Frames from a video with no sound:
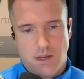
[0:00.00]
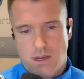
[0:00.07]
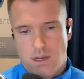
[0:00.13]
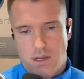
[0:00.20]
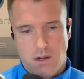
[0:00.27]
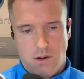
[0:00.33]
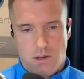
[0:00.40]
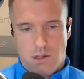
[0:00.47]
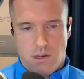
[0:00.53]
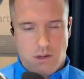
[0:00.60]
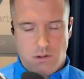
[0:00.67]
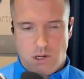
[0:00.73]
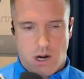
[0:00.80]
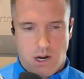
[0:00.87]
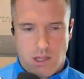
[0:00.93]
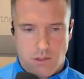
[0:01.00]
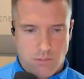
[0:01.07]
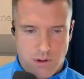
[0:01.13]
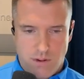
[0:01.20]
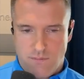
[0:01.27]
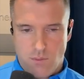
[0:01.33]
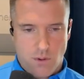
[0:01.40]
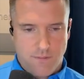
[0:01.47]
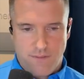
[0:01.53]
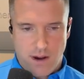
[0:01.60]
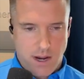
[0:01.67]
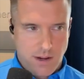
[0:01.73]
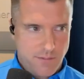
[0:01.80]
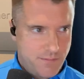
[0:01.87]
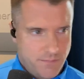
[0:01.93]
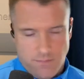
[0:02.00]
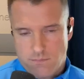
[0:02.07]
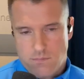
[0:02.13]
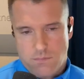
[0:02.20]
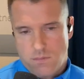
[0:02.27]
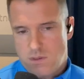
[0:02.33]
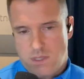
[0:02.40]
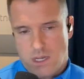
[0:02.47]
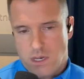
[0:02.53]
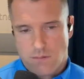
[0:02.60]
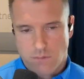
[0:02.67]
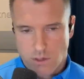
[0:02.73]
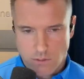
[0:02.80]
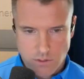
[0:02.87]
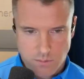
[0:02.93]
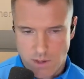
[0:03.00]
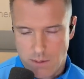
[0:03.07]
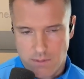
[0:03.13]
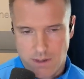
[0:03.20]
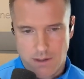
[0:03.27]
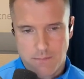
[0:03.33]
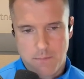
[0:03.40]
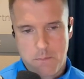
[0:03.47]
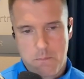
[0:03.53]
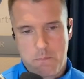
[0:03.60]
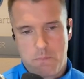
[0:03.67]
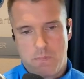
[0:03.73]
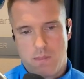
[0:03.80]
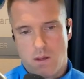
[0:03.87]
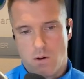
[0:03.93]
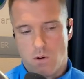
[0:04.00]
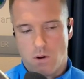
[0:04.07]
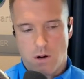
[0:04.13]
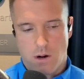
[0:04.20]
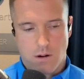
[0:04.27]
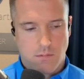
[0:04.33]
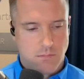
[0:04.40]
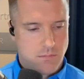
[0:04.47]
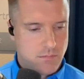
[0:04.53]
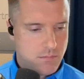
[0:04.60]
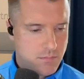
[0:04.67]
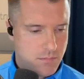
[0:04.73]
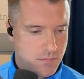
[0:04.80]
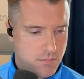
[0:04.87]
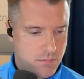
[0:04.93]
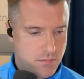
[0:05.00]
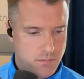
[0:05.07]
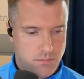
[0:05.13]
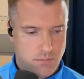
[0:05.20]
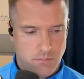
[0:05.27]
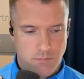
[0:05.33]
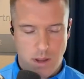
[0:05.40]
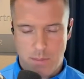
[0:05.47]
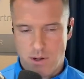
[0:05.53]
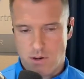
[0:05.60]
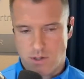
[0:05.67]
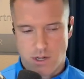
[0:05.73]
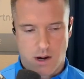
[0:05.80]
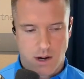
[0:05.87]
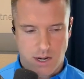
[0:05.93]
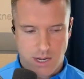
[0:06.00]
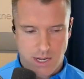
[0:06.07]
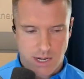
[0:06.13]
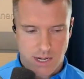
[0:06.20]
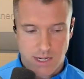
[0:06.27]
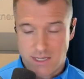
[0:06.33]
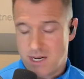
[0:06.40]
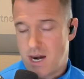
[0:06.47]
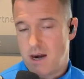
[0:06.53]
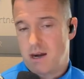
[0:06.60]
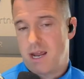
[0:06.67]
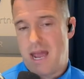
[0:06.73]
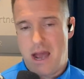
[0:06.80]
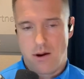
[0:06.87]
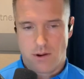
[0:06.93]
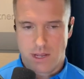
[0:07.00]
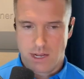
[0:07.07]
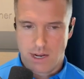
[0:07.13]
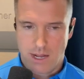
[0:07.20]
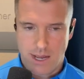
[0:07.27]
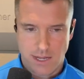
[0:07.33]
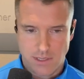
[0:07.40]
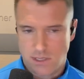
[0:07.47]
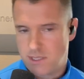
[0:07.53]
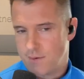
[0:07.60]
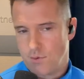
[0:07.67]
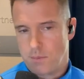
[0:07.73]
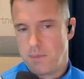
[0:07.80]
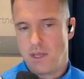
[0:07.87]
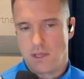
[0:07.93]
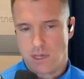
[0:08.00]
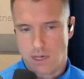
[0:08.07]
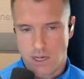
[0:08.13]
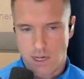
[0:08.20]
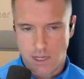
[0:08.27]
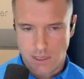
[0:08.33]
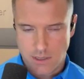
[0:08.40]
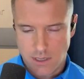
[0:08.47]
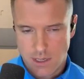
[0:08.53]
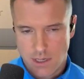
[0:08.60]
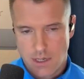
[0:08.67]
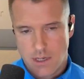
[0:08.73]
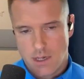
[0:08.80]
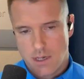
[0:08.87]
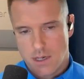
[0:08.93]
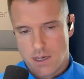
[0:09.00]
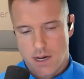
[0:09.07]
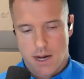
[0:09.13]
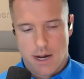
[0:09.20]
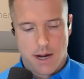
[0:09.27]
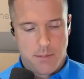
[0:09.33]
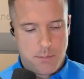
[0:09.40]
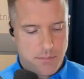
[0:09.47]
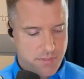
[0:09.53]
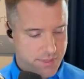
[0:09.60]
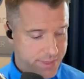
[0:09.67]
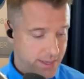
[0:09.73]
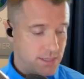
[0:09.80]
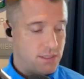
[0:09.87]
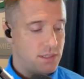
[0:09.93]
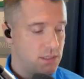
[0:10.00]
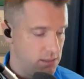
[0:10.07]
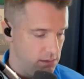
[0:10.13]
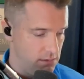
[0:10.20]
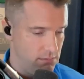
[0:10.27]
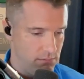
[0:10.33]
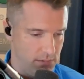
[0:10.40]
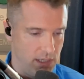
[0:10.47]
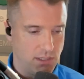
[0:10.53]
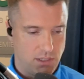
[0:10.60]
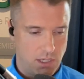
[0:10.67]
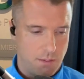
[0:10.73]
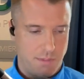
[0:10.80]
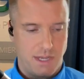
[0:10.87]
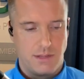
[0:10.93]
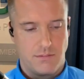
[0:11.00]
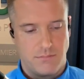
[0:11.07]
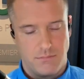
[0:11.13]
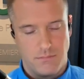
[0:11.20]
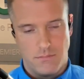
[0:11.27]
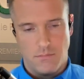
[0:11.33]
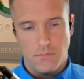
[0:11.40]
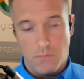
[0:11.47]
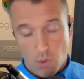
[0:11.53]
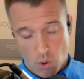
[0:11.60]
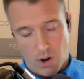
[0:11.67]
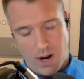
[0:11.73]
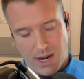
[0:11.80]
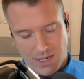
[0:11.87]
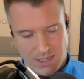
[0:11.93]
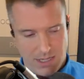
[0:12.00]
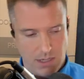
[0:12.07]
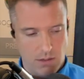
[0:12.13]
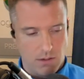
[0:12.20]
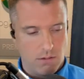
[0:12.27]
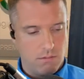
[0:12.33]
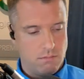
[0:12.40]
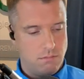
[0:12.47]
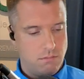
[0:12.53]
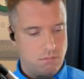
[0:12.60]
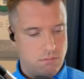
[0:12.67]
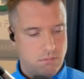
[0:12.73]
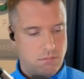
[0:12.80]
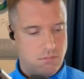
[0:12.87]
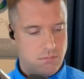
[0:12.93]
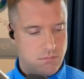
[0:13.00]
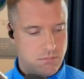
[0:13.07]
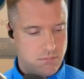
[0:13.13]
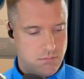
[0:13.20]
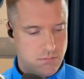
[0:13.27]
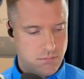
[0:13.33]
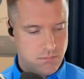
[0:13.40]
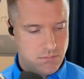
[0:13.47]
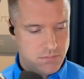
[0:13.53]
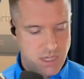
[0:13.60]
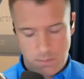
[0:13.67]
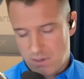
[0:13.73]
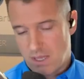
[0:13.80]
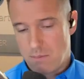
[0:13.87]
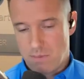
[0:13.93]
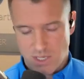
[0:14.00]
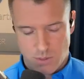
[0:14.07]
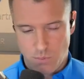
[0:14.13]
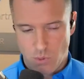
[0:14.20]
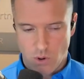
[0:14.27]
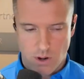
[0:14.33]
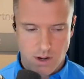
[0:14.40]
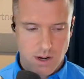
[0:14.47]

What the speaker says: and you target 3, 4, 5, 10 of those maybe. Or maybe you're targeting an entire county and it has several million in it. This is going to be more ideal, typically much more